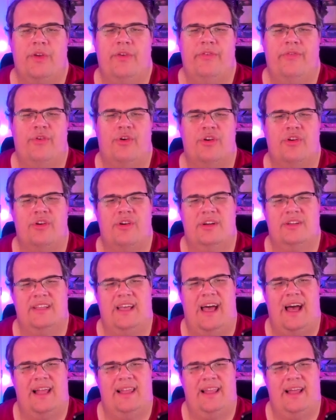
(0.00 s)
4-cost
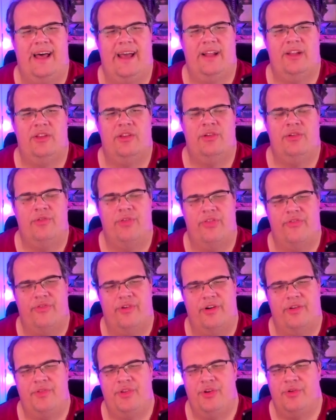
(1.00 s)
ally, 2 throw,
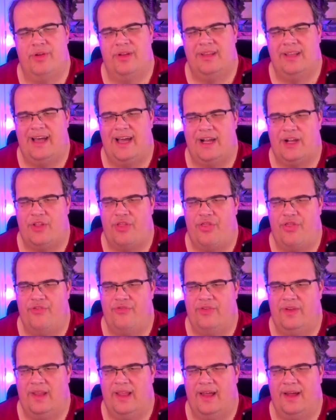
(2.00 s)
2 attack,
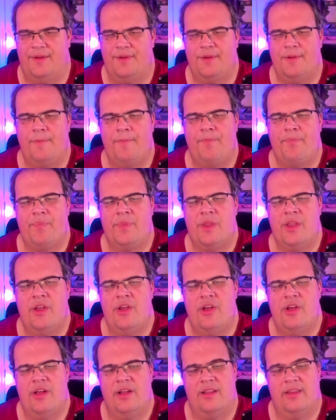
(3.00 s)
3 health.
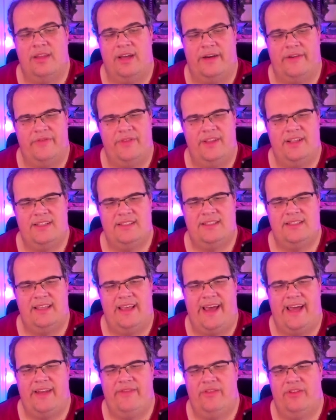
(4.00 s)
Toughness,
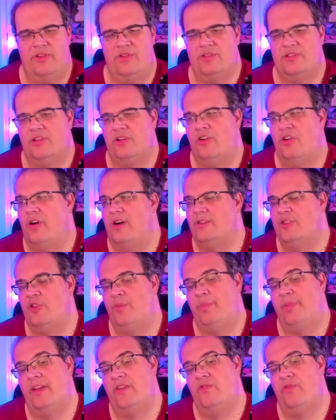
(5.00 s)
and reduce the cost to
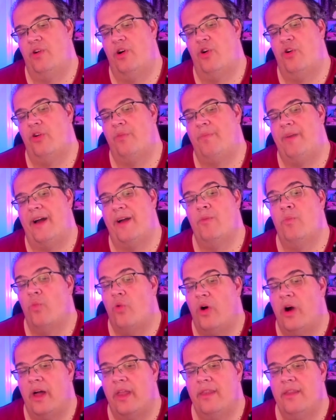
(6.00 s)
play Rogue by
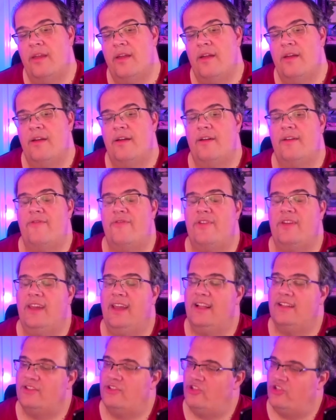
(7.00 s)
1 for
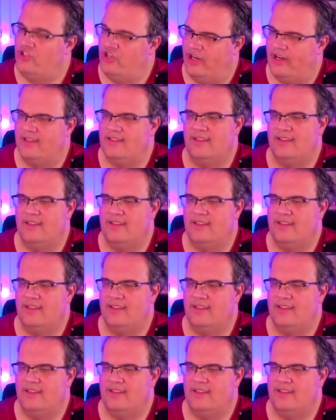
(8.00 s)
each charge